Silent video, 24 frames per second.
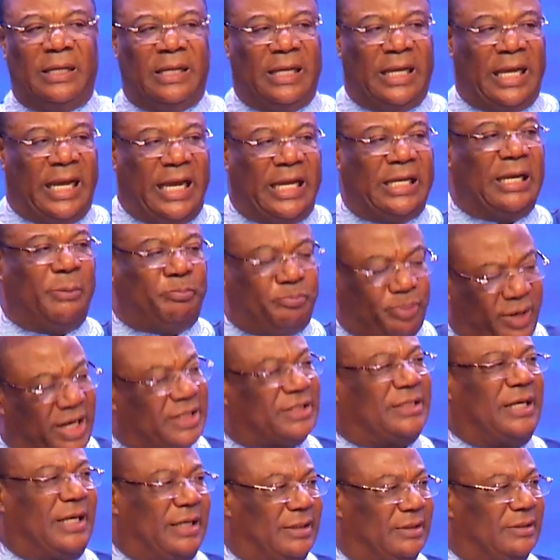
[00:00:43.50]
in the
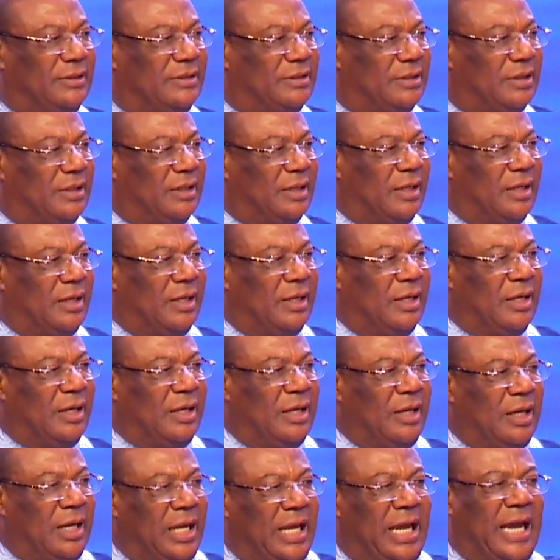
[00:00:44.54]
present,
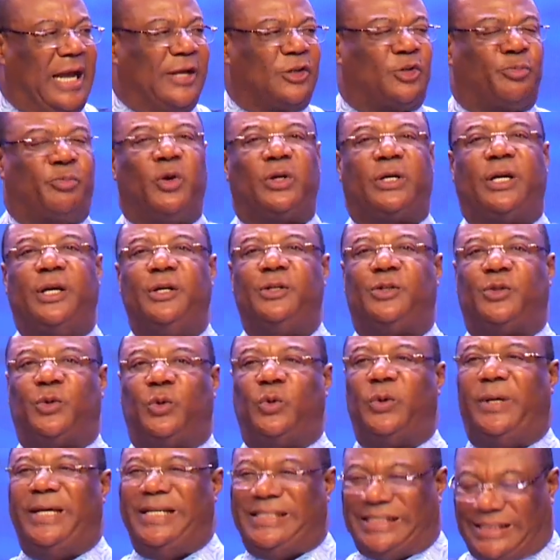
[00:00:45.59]
he has spoken
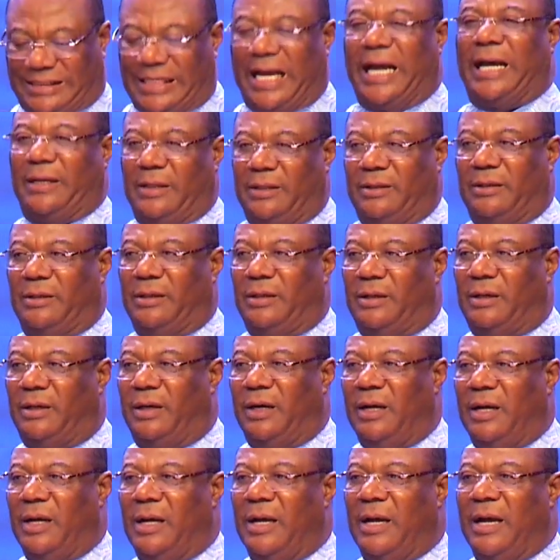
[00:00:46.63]
through his son.
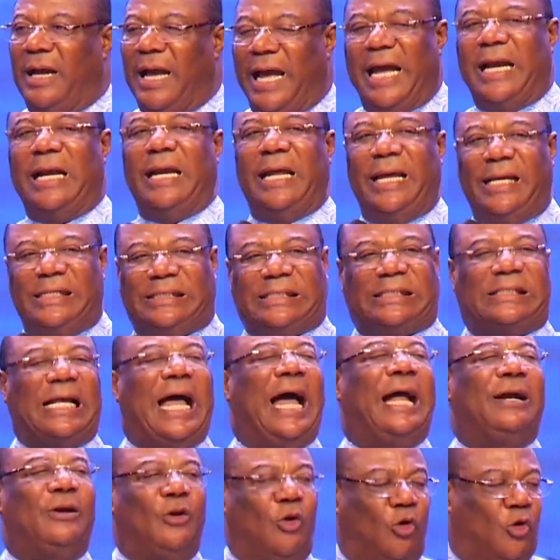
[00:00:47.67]
And his
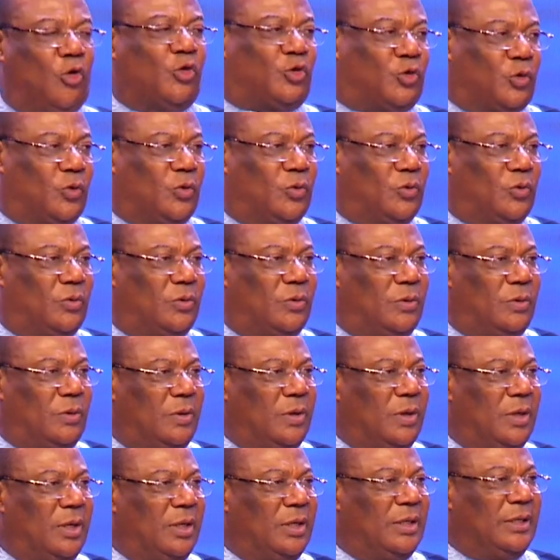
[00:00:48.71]
son also
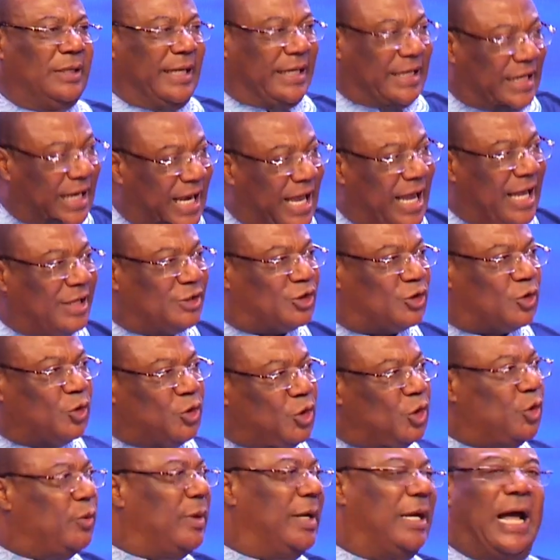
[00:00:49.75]
declares to
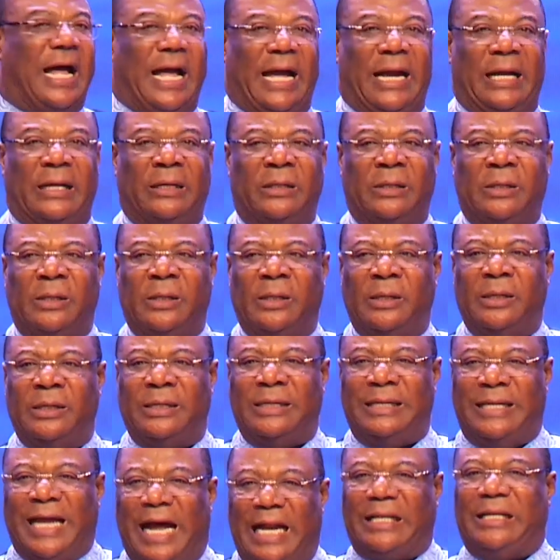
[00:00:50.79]
you and I
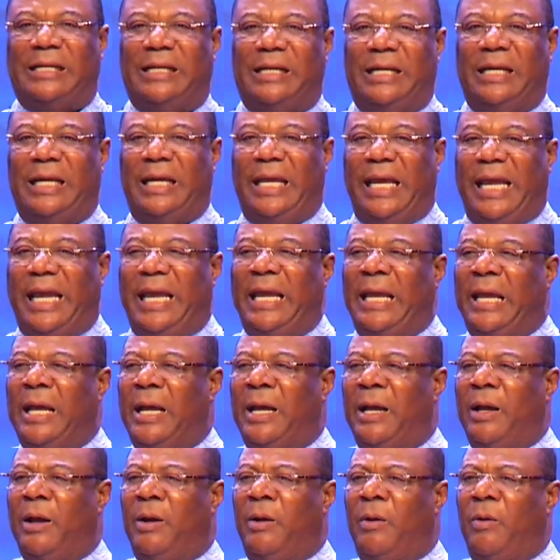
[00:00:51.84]
that he
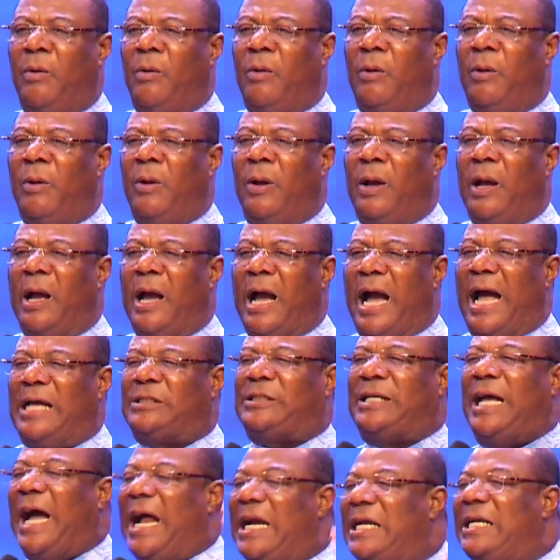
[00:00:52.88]
has
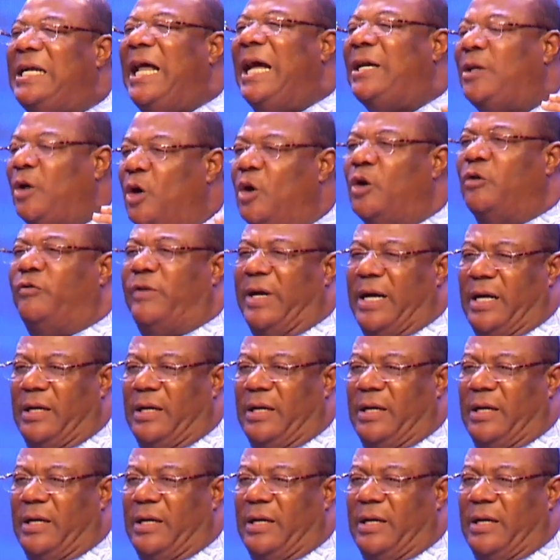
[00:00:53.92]
handed over